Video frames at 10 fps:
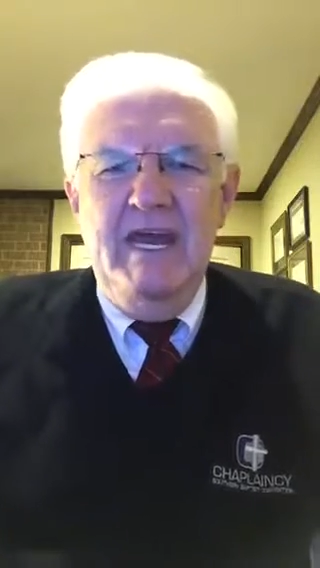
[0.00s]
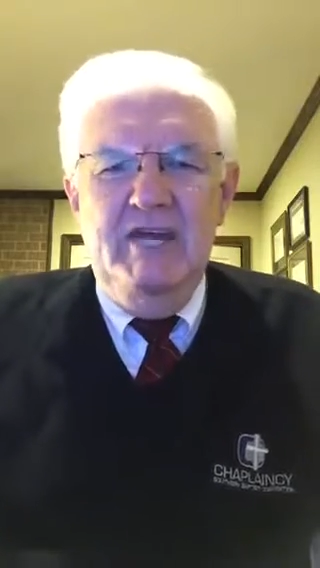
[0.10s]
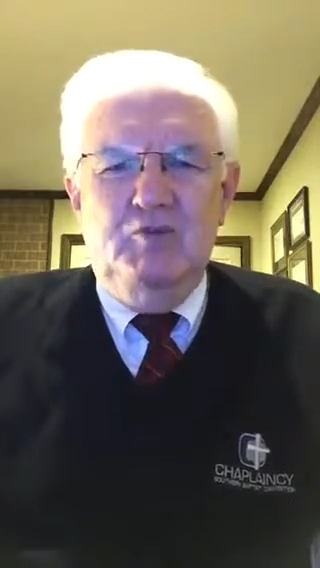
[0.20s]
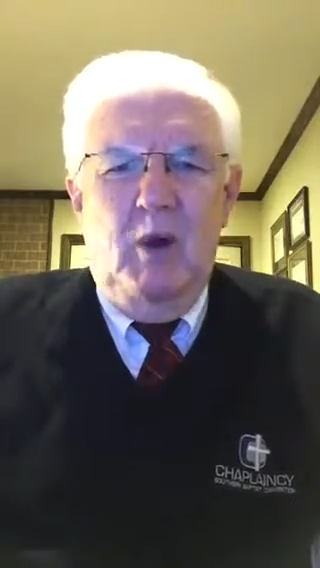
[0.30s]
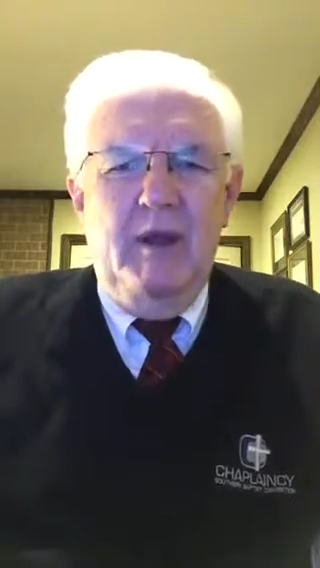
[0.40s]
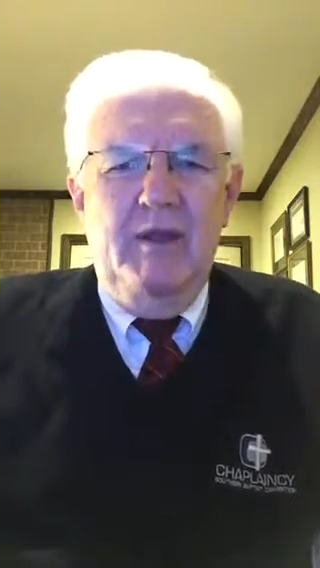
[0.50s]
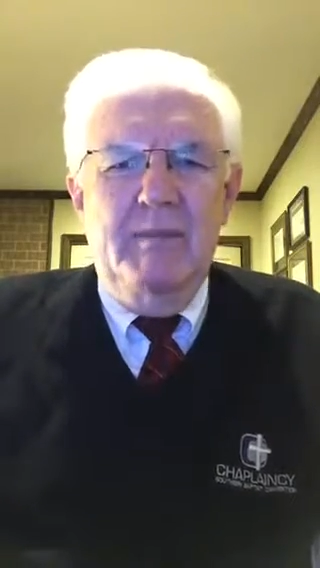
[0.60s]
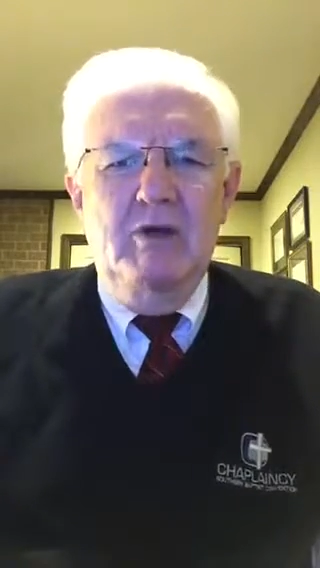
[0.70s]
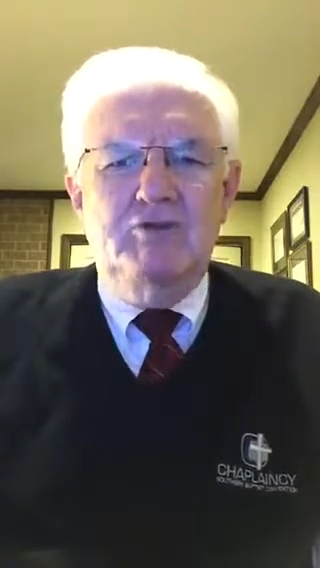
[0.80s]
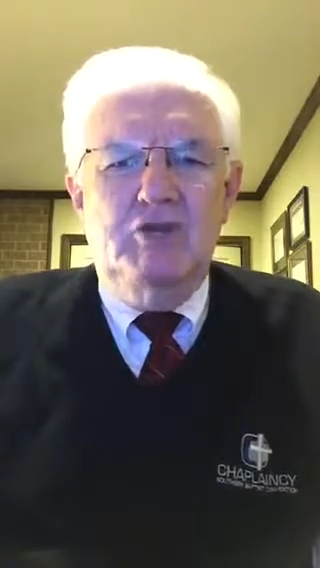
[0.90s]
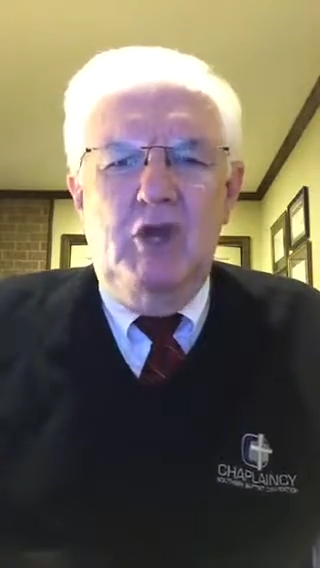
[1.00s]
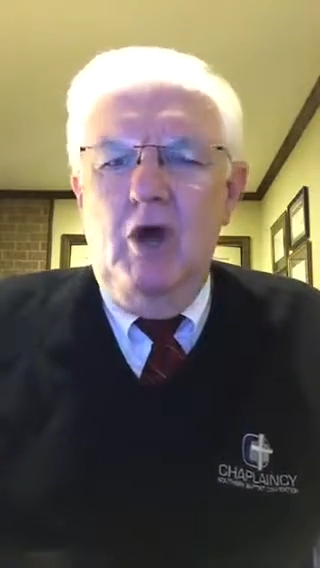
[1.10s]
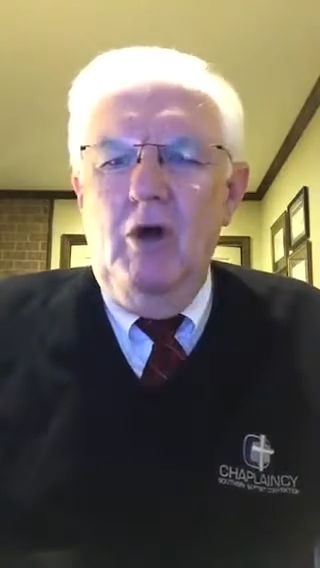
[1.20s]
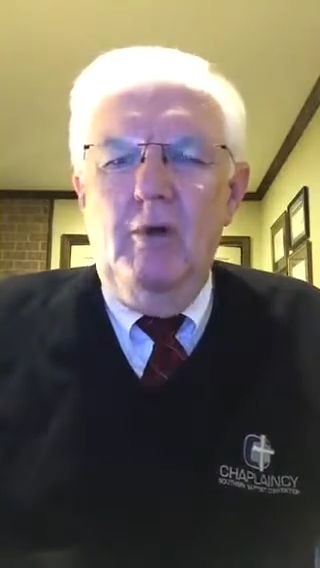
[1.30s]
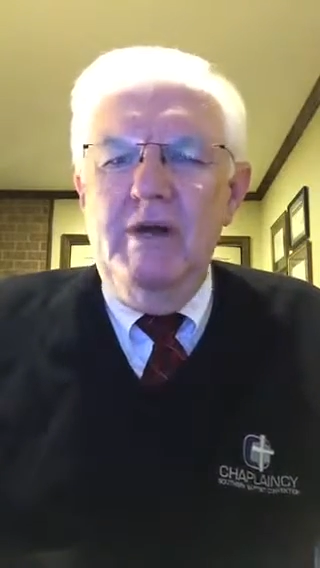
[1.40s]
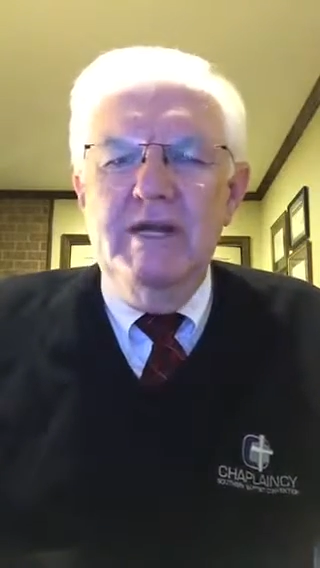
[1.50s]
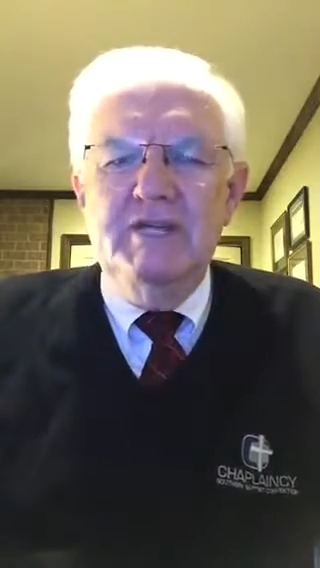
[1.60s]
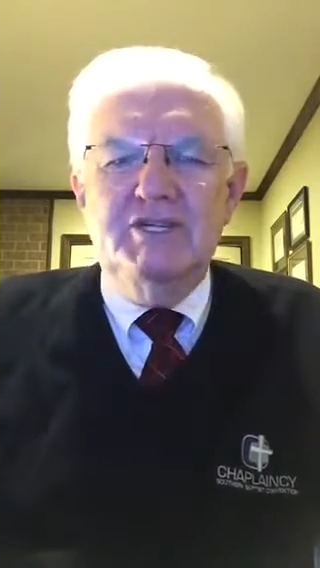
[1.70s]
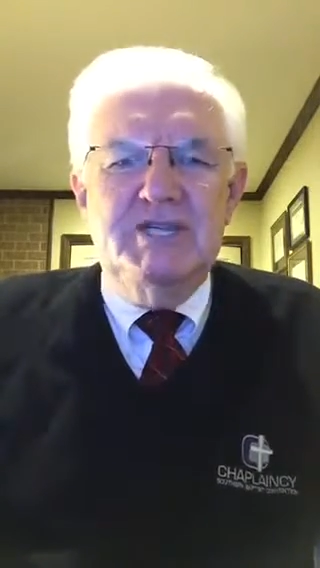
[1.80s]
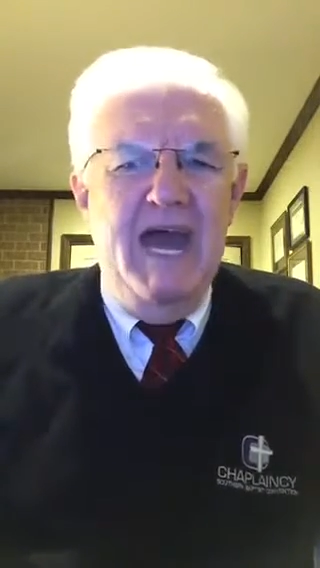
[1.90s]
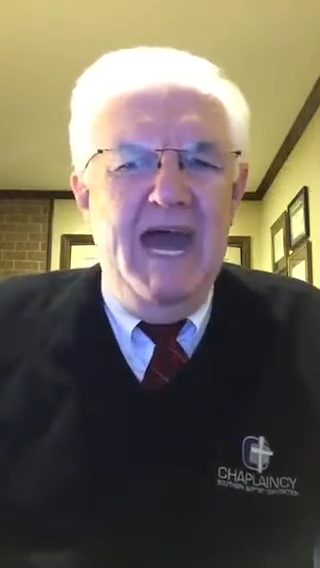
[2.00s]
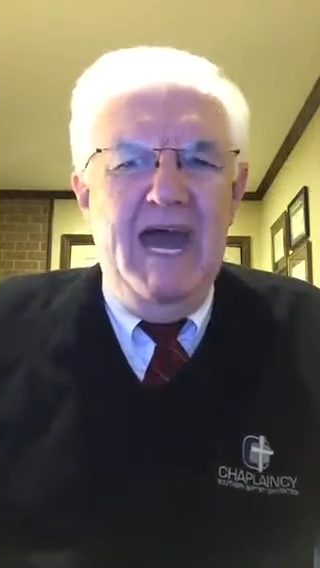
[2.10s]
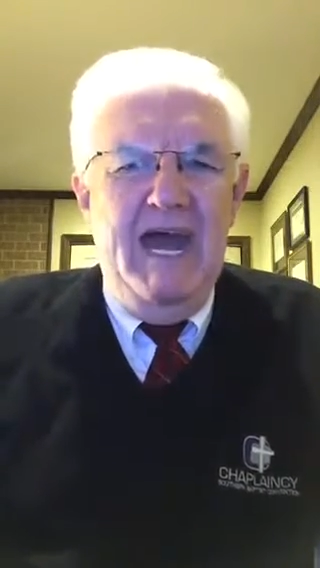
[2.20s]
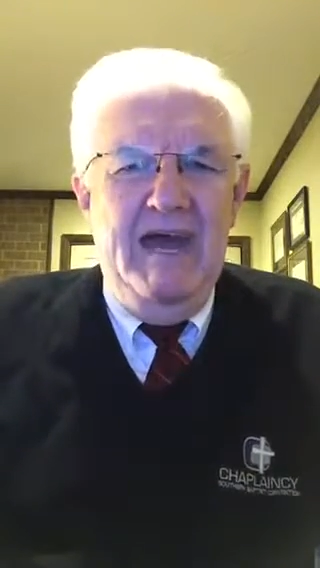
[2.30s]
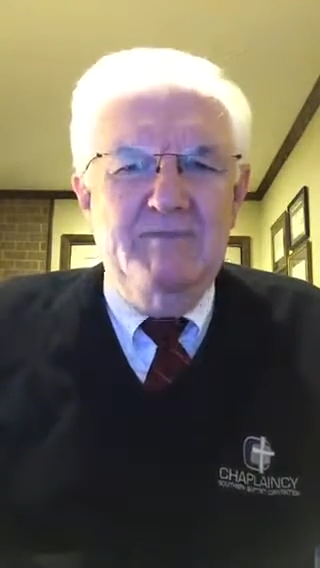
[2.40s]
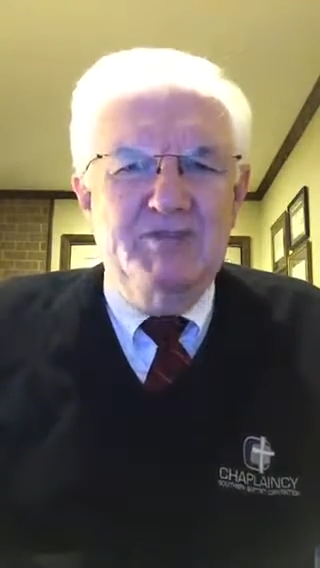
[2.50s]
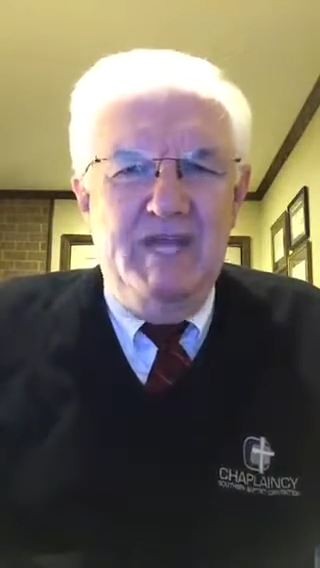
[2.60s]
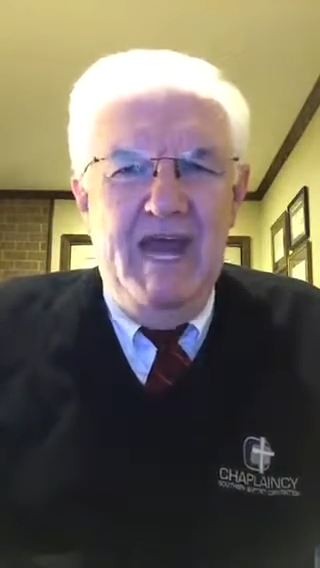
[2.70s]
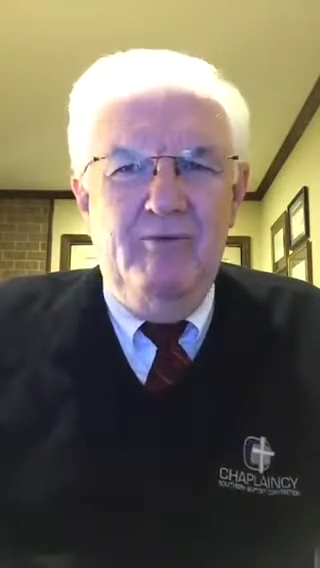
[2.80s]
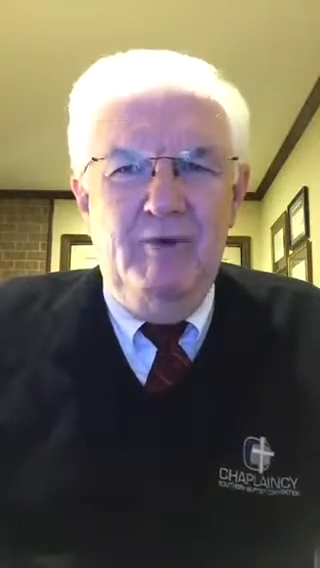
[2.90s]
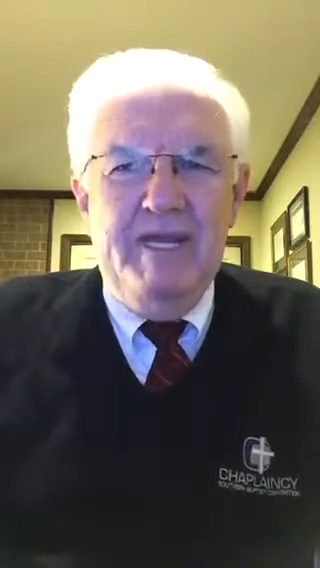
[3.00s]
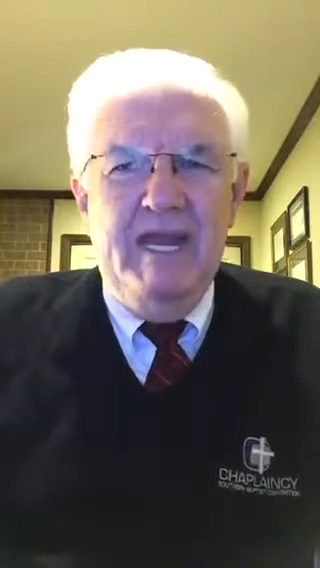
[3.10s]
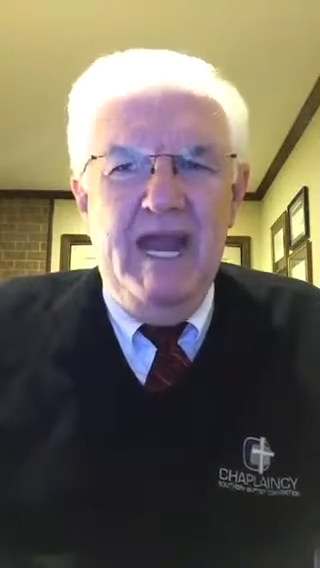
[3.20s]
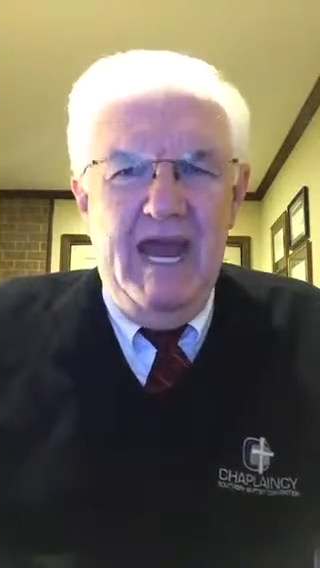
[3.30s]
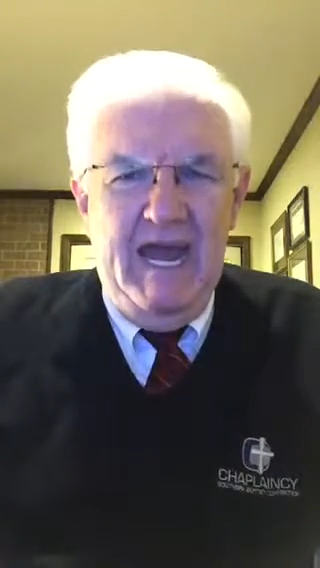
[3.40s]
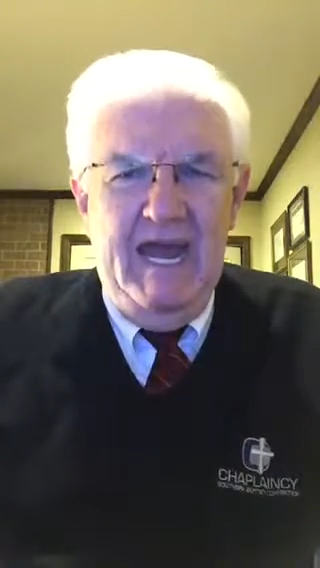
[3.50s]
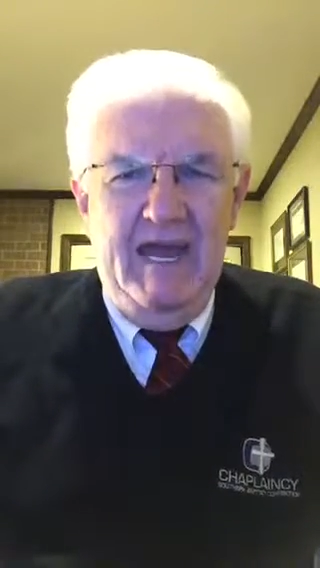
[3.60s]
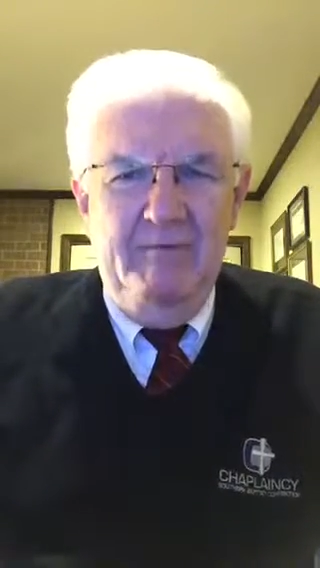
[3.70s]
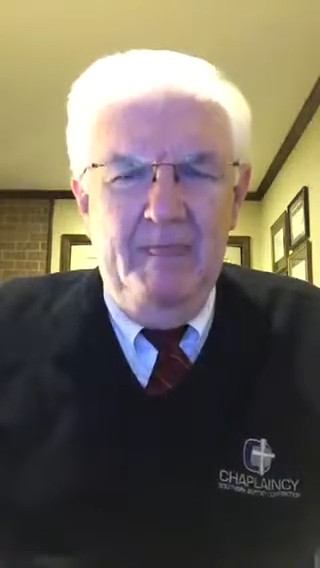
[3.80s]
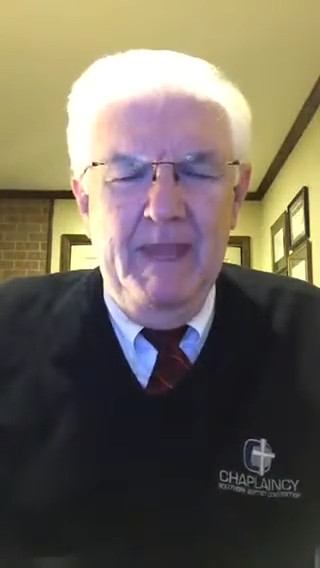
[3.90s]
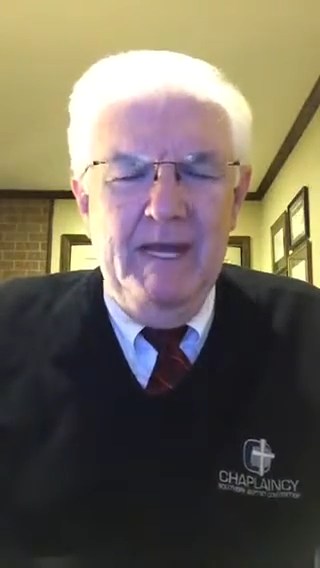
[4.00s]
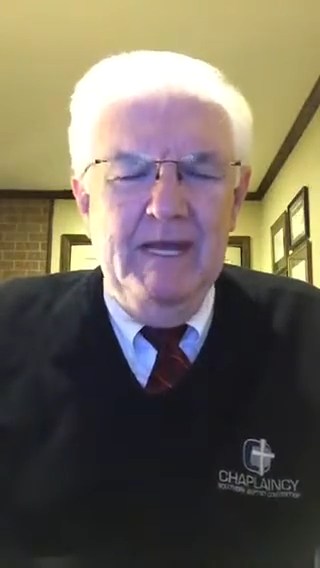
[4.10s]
is one of the most glorious times that we can have.